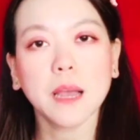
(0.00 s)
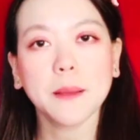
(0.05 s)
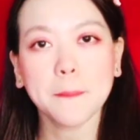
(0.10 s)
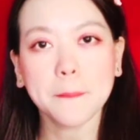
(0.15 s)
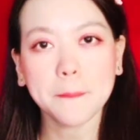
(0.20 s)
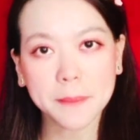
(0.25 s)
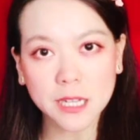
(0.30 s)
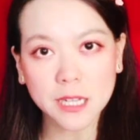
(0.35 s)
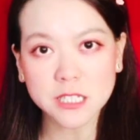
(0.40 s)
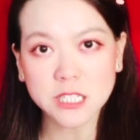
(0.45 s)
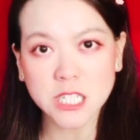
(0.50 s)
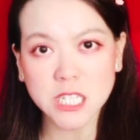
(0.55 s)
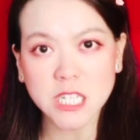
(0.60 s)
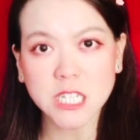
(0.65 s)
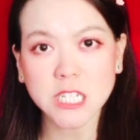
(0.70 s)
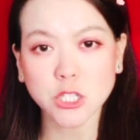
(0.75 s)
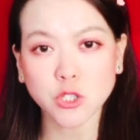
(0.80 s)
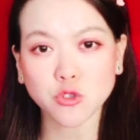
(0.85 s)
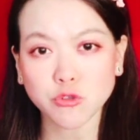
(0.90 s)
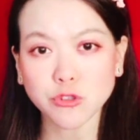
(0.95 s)
But it
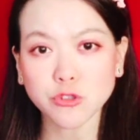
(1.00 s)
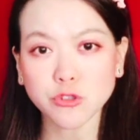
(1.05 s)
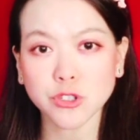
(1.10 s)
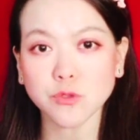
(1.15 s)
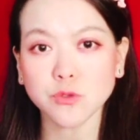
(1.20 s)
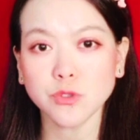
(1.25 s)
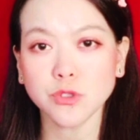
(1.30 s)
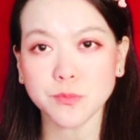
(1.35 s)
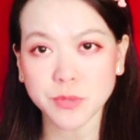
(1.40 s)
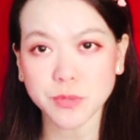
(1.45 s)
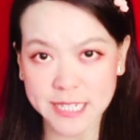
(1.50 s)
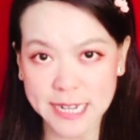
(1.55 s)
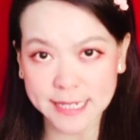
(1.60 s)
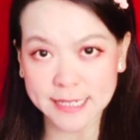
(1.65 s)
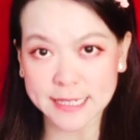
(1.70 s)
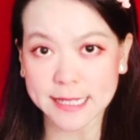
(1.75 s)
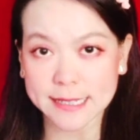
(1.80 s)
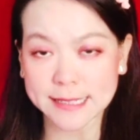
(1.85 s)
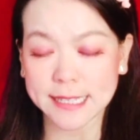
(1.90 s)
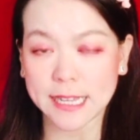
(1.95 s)
is crucial to
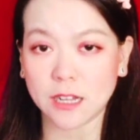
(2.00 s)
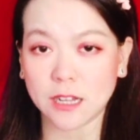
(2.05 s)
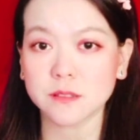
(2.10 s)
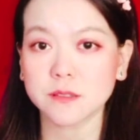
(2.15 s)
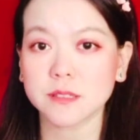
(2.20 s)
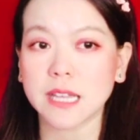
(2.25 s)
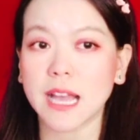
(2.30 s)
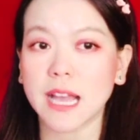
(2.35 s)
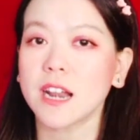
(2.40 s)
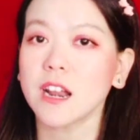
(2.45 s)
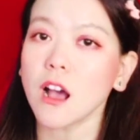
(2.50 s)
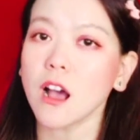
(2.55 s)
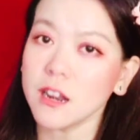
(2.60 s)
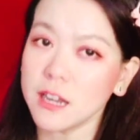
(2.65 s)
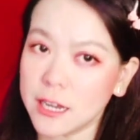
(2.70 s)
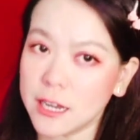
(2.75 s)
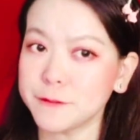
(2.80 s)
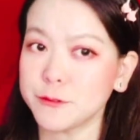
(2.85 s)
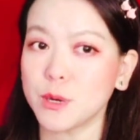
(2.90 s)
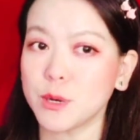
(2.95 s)
protect ourselves and our
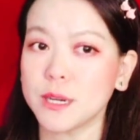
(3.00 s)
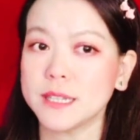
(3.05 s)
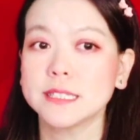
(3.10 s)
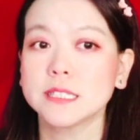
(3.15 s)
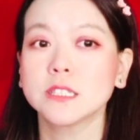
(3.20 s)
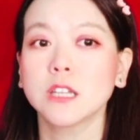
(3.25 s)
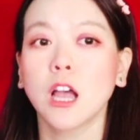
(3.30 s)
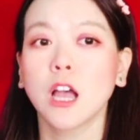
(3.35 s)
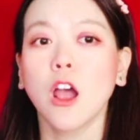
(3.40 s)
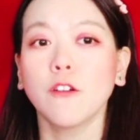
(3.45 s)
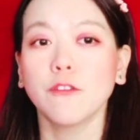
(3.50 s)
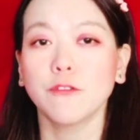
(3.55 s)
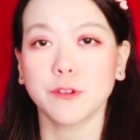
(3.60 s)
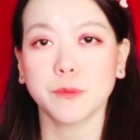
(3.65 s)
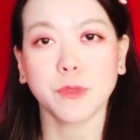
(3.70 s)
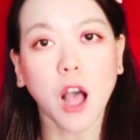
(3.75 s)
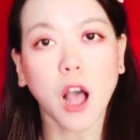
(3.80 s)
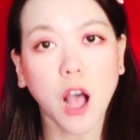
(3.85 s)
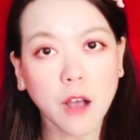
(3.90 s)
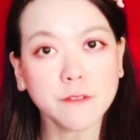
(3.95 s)
loved ones from
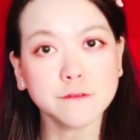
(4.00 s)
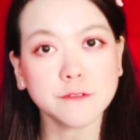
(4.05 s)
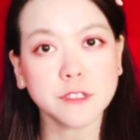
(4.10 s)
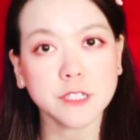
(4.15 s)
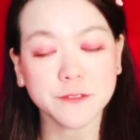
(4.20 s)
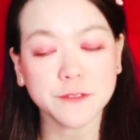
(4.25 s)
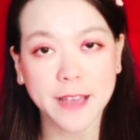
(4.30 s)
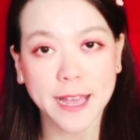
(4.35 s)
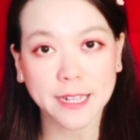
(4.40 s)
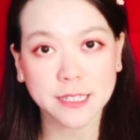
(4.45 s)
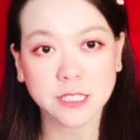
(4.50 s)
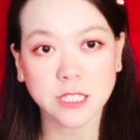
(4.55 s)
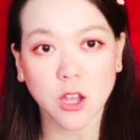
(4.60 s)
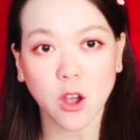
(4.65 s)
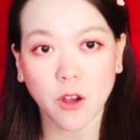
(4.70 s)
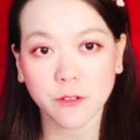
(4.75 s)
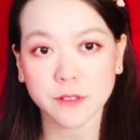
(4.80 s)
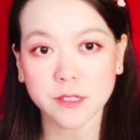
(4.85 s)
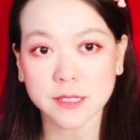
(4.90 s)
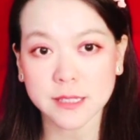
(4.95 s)
the harmful effects
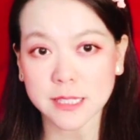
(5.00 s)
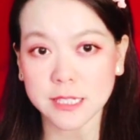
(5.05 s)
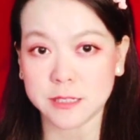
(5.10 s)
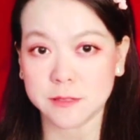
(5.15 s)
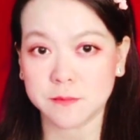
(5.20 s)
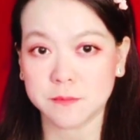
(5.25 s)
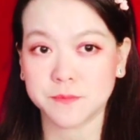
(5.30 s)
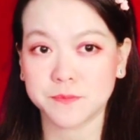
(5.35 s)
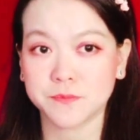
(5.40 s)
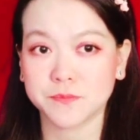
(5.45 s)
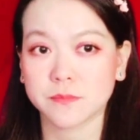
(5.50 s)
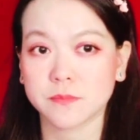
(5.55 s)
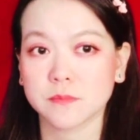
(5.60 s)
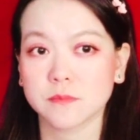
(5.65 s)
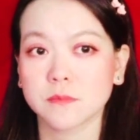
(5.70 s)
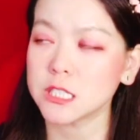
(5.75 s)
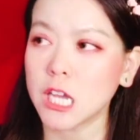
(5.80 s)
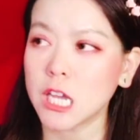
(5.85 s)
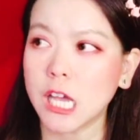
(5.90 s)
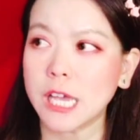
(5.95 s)
of the sun,
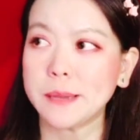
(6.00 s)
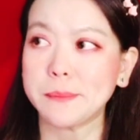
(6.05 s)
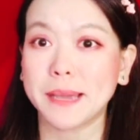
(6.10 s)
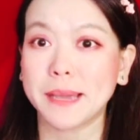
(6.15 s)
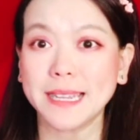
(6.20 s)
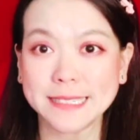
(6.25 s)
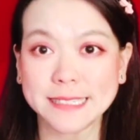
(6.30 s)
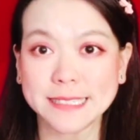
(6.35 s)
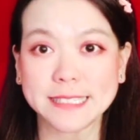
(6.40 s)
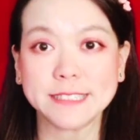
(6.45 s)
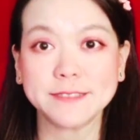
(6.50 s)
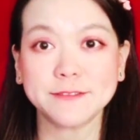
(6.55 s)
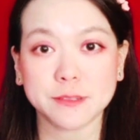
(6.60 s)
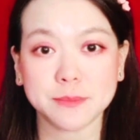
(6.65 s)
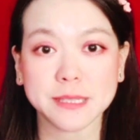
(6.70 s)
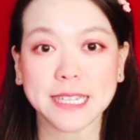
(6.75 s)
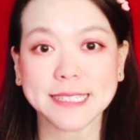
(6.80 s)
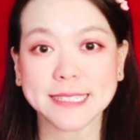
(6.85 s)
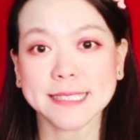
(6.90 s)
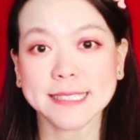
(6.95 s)
mainly from
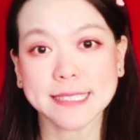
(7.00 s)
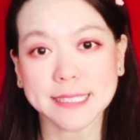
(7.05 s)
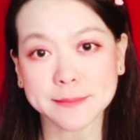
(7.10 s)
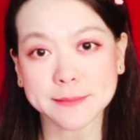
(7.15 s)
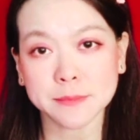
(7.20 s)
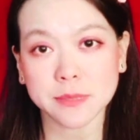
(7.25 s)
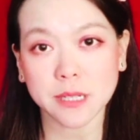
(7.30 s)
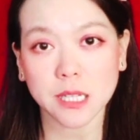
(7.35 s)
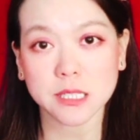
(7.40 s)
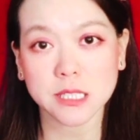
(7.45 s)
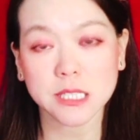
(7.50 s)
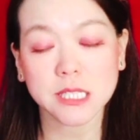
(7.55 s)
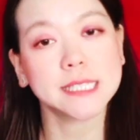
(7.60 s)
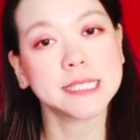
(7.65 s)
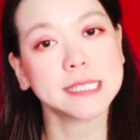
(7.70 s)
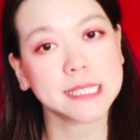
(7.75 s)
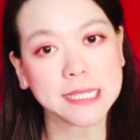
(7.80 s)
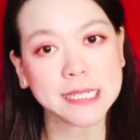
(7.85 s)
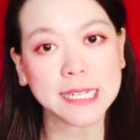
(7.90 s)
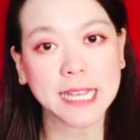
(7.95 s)
getting sunburn,
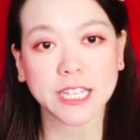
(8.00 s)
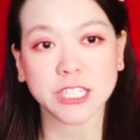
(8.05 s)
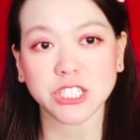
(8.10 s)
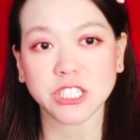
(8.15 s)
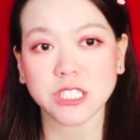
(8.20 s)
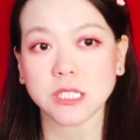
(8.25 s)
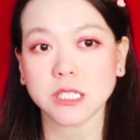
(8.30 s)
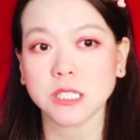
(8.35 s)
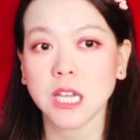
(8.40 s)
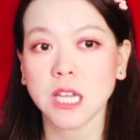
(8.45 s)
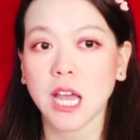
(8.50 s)
skin aging,